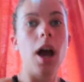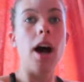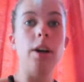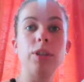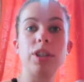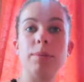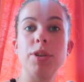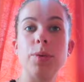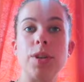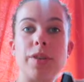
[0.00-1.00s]
I ordered some
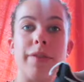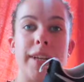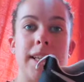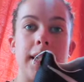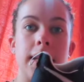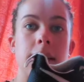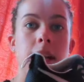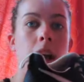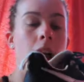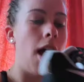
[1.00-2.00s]
new ones off Vinted.
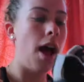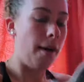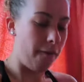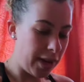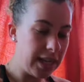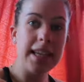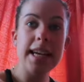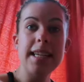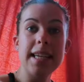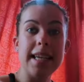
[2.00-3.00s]

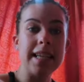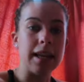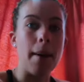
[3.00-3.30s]
Vinted is